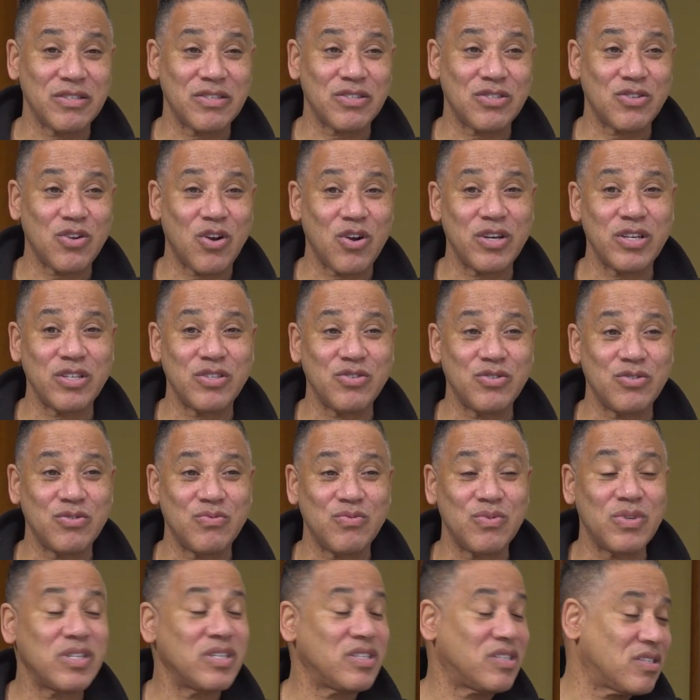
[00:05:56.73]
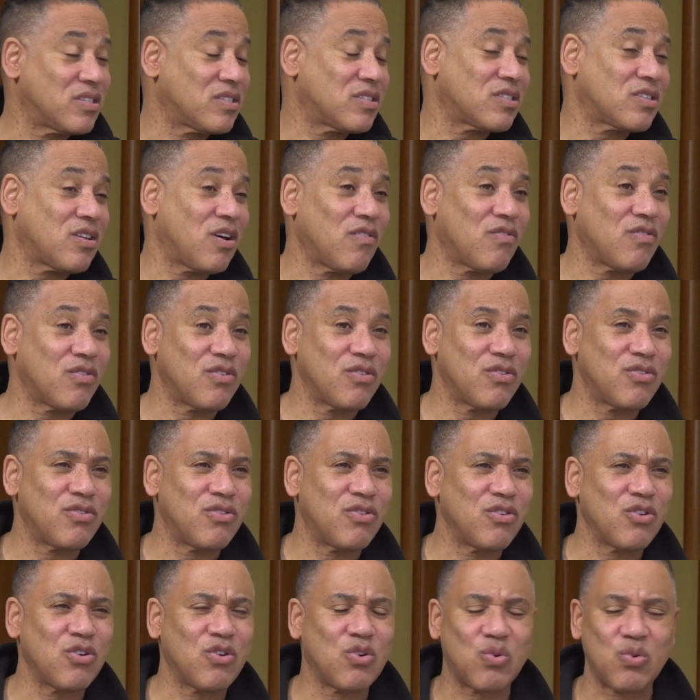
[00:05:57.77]
started to really discover
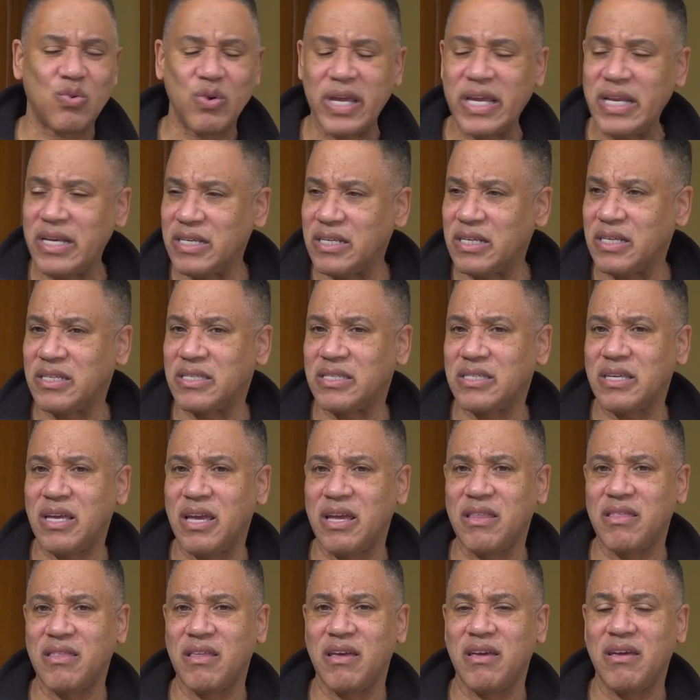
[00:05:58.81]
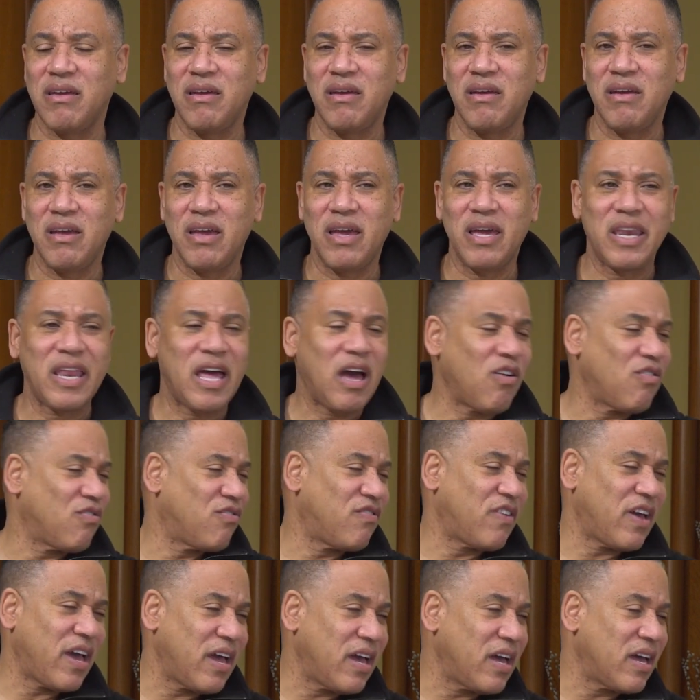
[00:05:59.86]
the greatness and how
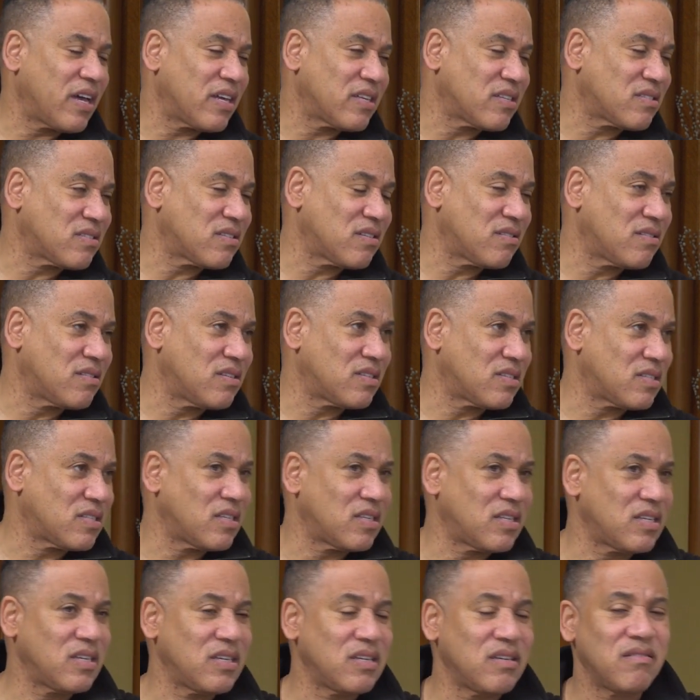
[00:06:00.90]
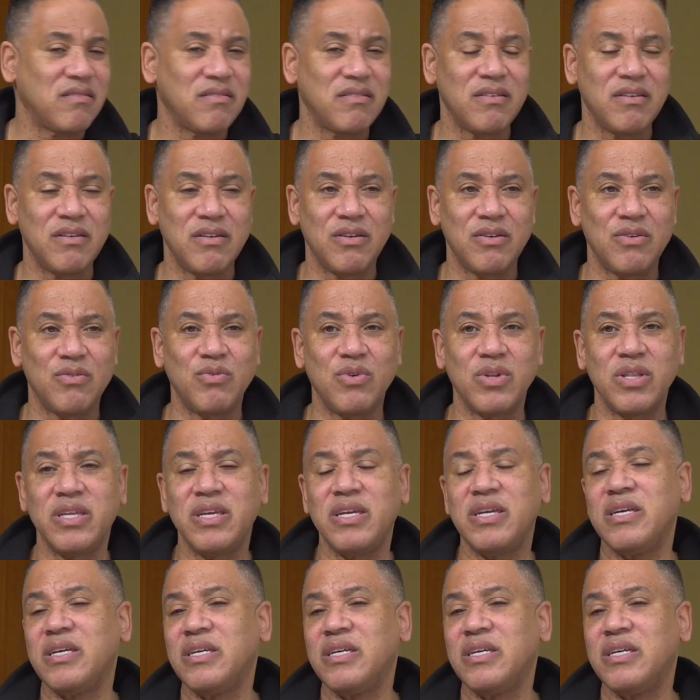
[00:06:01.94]
vast the city really